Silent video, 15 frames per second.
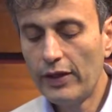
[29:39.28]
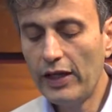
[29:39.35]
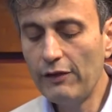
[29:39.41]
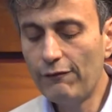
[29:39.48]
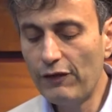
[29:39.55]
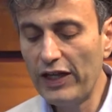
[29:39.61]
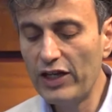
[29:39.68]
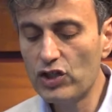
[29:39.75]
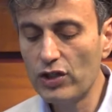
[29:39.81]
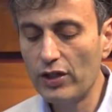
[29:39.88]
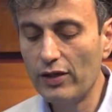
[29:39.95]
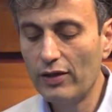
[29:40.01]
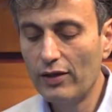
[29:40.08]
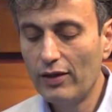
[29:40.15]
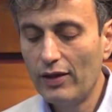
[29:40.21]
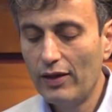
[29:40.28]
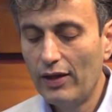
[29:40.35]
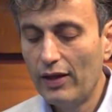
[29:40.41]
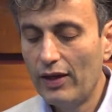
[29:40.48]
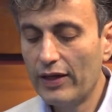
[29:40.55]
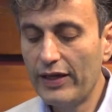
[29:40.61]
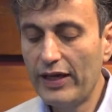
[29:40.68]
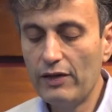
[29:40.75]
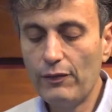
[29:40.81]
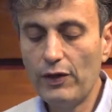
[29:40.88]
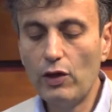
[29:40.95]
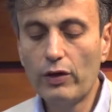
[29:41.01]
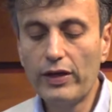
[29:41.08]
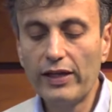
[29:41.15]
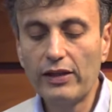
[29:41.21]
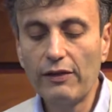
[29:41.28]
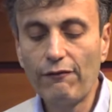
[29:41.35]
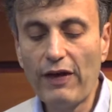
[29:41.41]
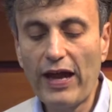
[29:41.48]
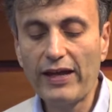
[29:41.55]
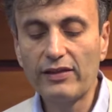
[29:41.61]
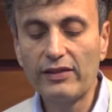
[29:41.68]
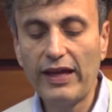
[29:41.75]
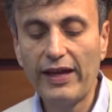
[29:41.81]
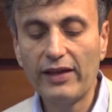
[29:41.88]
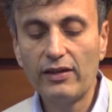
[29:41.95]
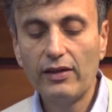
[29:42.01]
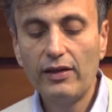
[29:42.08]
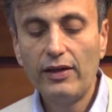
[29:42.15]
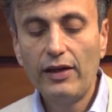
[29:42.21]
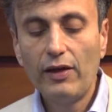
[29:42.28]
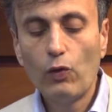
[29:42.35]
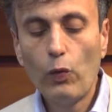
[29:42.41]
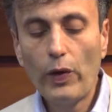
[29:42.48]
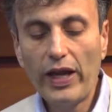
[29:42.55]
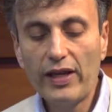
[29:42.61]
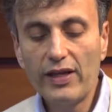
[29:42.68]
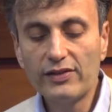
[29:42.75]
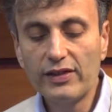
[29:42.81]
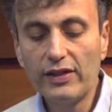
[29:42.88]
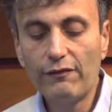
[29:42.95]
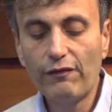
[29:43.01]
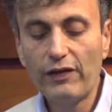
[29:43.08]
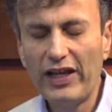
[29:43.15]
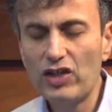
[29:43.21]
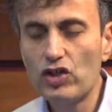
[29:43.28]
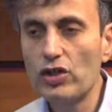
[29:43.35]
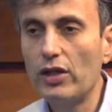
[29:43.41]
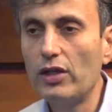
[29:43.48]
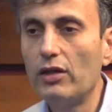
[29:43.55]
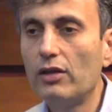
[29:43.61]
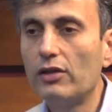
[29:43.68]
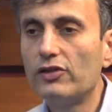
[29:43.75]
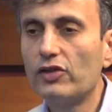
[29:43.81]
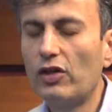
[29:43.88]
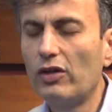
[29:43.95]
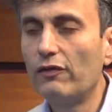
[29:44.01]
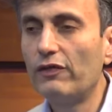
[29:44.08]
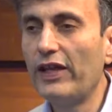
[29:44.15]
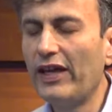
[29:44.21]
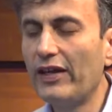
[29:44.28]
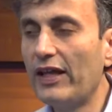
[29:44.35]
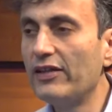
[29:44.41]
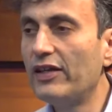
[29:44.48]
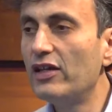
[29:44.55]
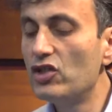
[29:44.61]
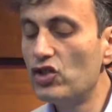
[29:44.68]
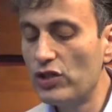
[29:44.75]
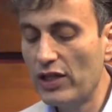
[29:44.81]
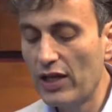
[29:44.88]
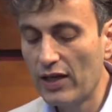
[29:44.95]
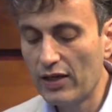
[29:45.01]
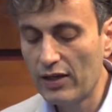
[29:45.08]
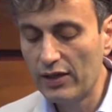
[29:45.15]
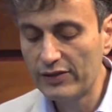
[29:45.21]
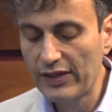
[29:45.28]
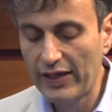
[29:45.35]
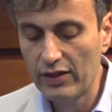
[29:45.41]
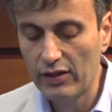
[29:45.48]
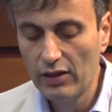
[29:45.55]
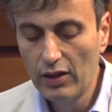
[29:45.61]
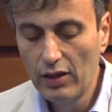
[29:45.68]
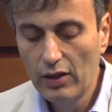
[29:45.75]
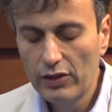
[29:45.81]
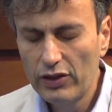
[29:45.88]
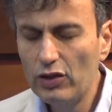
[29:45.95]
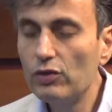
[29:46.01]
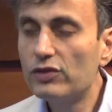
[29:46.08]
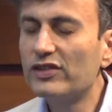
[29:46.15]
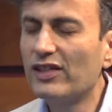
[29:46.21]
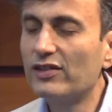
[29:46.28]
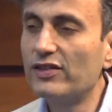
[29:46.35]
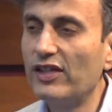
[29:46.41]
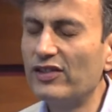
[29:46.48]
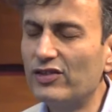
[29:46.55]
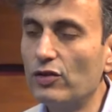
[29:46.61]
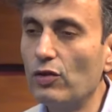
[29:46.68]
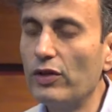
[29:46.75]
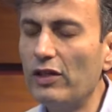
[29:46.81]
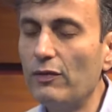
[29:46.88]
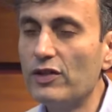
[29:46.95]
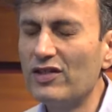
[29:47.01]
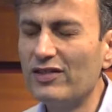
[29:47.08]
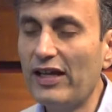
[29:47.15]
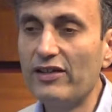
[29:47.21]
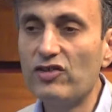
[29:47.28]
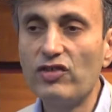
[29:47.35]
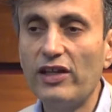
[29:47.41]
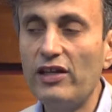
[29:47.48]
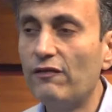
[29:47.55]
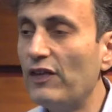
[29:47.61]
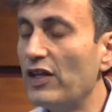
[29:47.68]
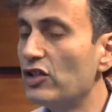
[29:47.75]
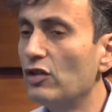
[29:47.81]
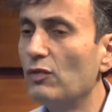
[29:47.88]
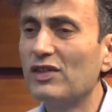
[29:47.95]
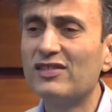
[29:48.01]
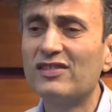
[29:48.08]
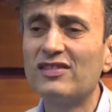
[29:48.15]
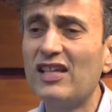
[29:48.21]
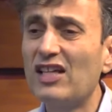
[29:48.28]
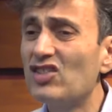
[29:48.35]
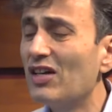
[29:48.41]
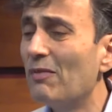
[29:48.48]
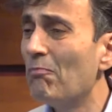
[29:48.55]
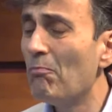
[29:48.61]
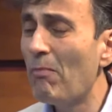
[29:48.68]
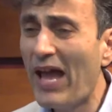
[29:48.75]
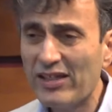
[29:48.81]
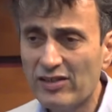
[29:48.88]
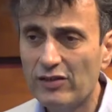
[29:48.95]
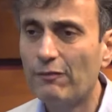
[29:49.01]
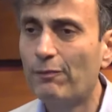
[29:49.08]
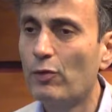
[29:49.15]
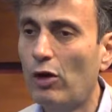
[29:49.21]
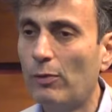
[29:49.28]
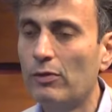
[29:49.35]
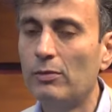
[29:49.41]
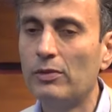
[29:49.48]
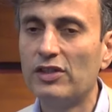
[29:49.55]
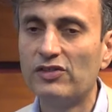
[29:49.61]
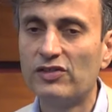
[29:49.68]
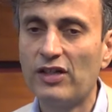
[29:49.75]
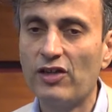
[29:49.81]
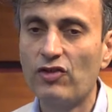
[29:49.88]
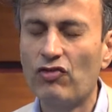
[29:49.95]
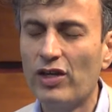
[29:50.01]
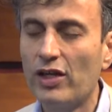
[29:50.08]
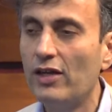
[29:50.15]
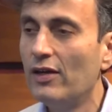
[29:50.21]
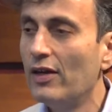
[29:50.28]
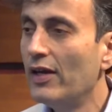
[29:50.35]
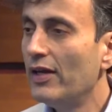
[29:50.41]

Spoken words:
Inflation. Again, we look at the fact that where is inflation sort of there? And here Sri Lanka has had a huge success story, which is that inflation was such a massive problem in this country.